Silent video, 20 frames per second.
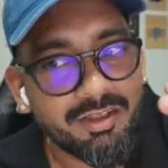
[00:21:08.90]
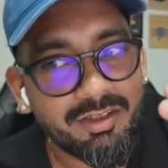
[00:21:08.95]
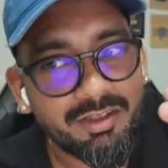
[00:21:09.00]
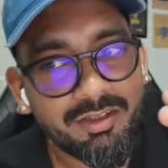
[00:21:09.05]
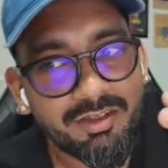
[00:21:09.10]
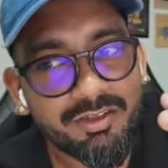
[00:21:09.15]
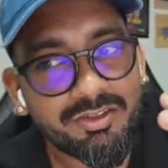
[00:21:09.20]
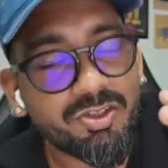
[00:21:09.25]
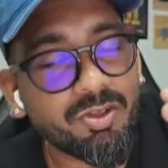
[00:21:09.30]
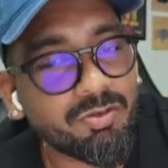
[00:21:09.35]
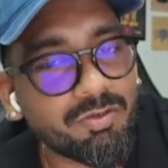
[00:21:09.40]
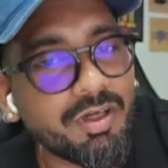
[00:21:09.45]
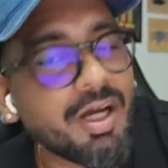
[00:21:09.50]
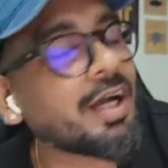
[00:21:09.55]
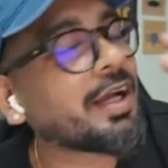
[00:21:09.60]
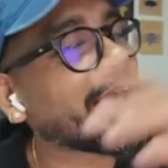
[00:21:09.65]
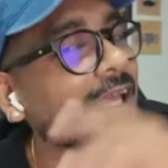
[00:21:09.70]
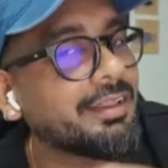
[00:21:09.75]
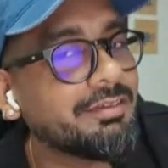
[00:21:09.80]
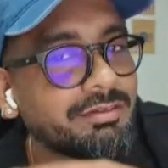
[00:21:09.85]
So
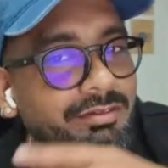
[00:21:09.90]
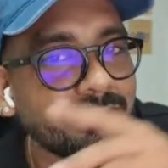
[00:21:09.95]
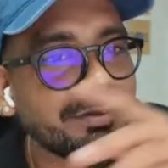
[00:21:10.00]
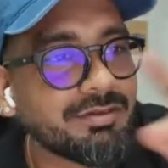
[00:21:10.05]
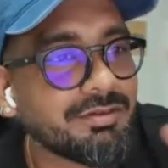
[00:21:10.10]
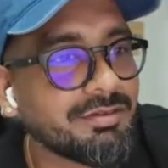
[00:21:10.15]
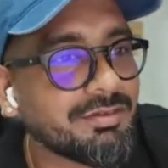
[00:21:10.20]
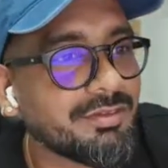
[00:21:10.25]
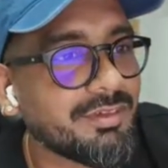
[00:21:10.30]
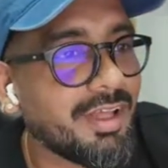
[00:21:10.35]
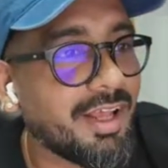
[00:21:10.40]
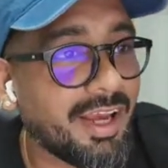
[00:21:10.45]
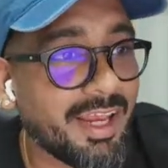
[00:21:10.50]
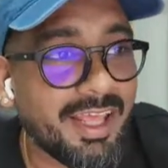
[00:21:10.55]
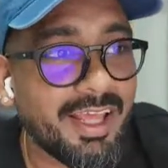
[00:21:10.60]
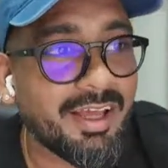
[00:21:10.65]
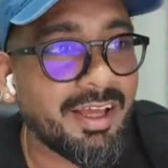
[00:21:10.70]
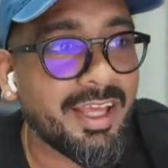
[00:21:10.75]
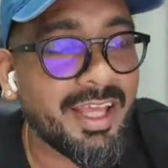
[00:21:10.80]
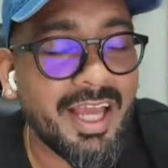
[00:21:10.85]
again,
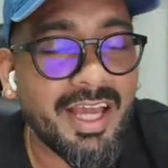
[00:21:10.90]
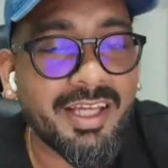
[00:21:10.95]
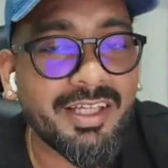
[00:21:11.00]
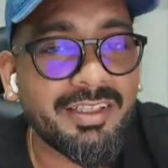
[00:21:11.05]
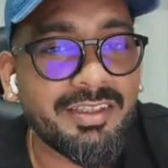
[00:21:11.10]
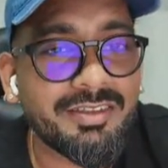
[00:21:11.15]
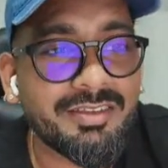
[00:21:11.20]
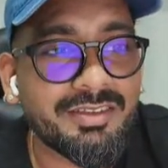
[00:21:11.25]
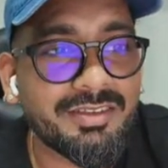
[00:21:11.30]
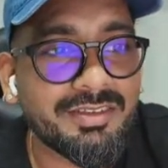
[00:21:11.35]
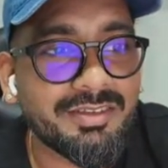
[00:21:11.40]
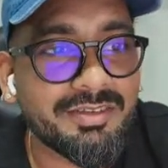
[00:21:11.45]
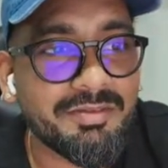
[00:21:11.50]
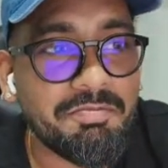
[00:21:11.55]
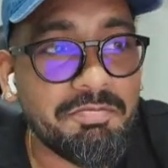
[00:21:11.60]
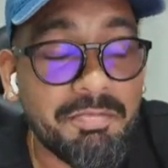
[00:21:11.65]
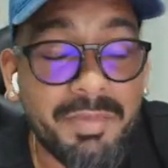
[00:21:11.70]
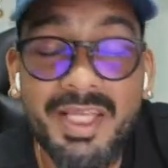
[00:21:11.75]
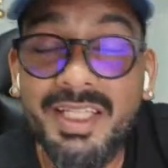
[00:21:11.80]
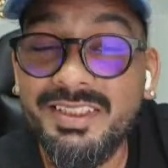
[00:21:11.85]
AI
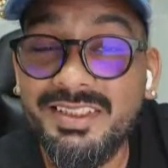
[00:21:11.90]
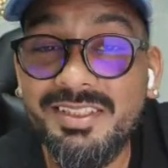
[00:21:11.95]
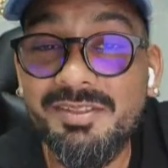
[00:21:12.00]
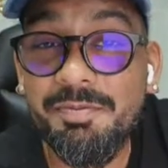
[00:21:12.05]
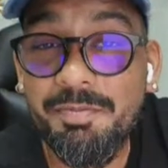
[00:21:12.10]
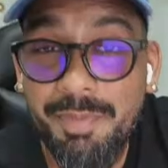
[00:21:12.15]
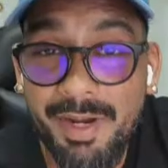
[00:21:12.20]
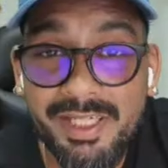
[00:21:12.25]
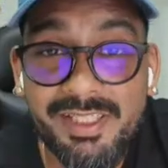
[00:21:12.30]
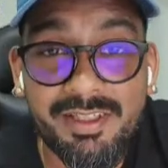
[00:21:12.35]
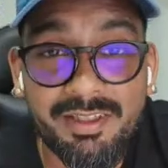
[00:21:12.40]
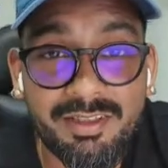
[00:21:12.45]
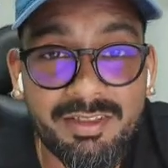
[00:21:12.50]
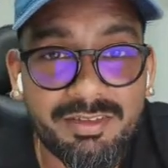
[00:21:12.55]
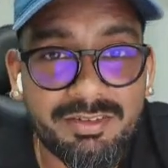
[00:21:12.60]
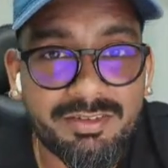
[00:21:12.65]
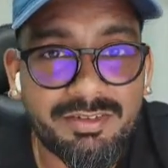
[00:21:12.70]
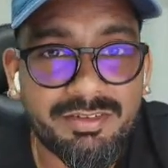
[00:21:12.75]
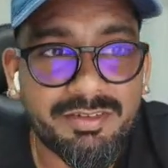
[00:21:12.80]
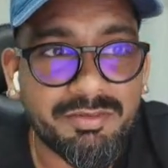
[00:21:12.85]
makes it
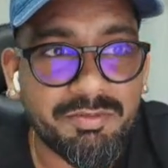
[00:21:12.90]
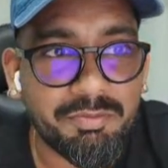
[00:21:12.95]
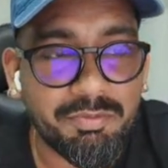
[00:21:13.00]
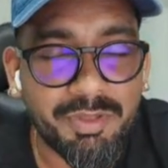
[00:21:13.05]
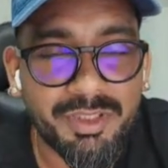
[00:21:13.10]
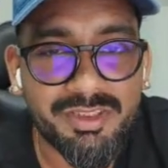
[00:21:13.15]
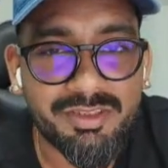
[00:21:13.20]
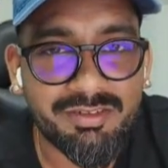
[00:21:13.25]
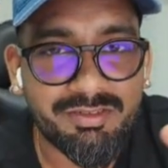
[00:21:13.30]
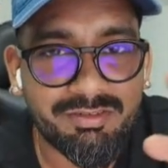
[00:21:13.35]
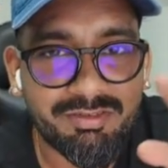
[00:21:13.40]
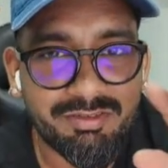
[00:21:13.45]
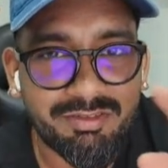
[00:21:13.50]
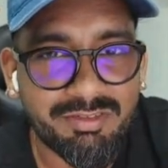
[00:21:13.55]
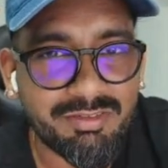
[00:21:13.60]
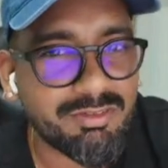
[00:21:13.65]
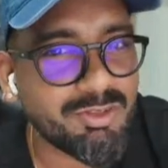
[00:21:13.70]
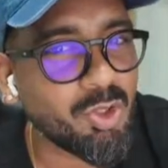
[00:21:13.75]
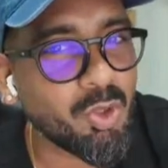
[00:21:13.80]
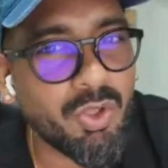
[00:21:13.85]
better, but
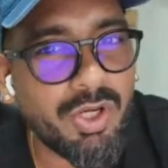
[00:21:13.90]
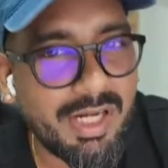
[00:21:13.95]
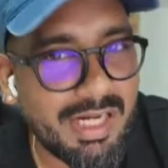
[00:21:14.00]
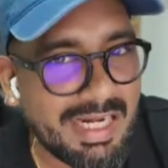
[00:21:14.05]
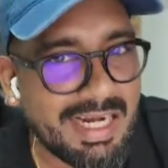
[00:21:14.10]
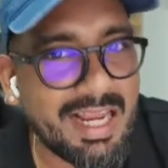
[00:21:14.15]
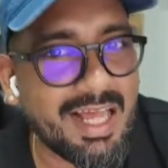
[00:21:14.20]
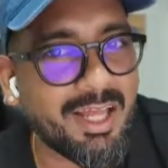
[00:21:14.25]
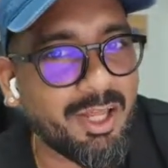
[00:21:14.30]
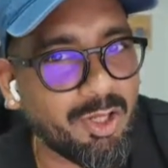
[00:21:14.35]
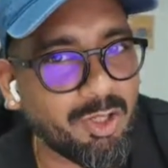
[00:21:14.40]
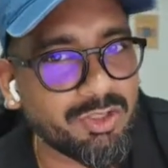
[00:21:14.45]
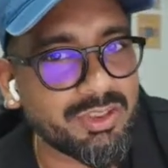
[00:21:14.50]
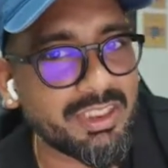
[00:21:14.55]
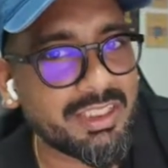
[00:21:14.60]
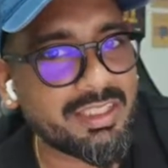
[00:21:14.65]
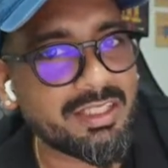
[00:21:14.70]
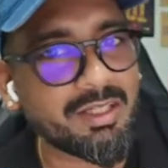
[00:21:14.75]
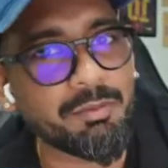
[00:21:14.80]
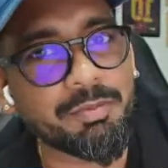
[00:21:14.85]
don't rely on
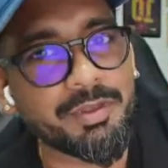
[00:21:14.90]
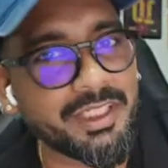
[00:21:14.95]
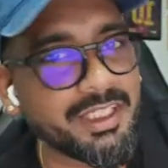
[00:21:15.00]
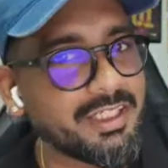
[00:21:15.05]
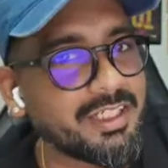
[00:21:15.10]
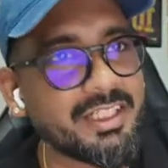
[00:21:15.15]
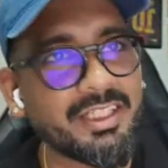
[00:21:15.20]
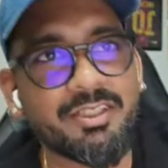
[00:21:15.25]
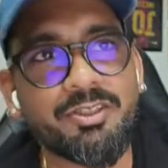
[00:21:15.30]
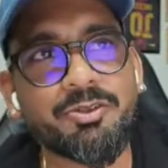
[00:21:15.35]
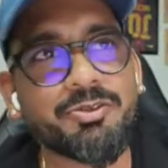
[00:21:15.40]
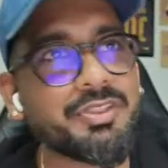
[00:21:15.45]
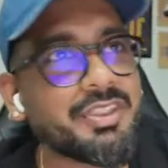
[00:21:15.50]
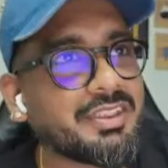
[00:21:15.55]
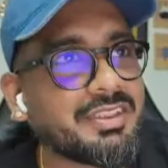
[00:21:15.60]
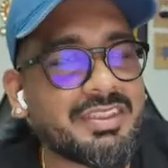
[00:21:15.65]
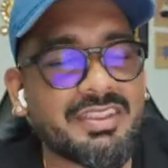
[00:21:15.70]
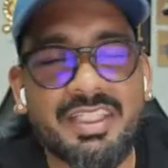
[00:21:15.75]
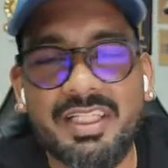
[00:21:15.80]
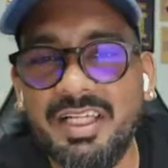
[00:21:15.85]
it completely to
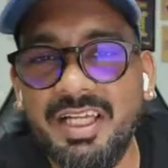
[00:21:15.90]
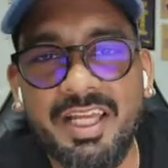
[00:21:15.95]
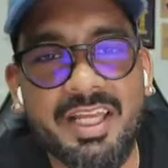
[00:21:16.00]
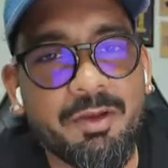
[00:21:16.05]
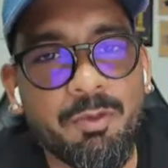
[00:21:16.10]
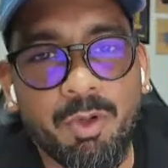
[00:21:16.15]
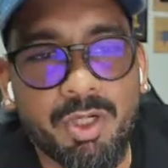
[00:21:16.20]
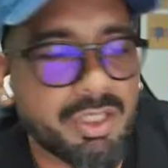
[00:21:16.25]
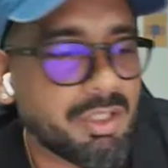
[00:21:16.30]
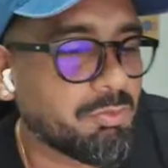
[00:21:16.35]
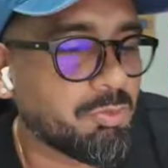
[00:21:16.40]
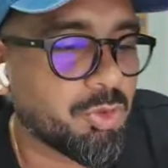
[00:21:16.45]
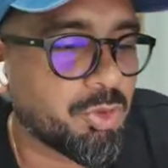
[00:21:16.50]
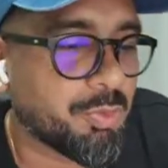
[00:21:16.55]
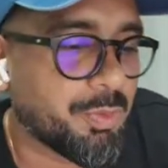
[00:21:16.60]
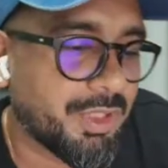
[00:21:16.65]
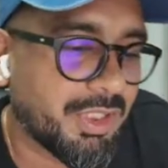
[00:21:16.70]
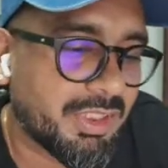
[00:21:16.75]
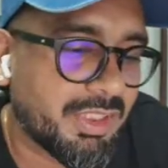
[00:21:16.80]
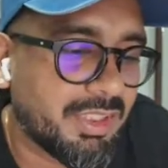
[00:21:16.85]
just say, "Hey, what
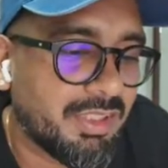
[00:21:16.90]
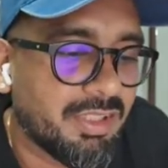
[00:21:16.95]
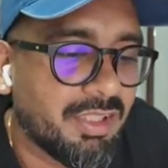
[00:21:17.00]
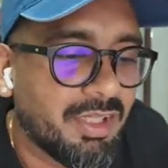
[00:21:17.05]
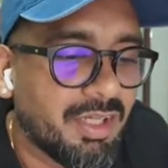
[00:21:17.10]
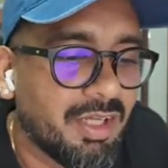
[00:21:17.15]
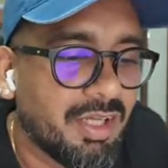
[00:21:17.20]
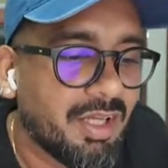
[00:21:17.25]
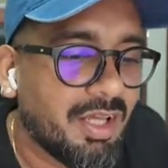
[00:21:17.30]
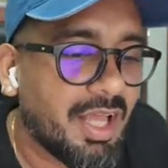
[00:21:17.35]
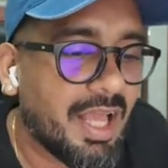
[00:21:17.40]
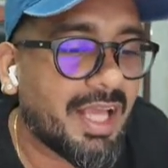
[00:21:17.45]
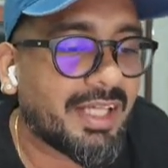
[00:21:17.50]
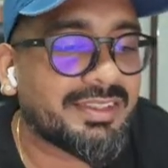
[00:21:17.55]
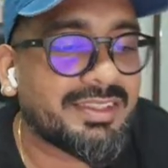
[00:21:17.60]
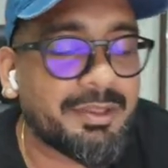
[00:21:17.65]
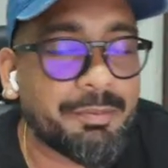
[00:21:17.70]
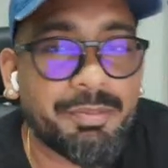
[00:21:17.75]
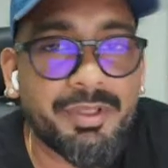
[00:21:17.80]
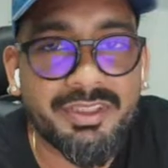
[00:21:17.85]
would be the
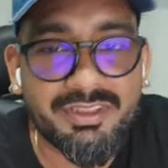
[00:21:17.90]
acceptance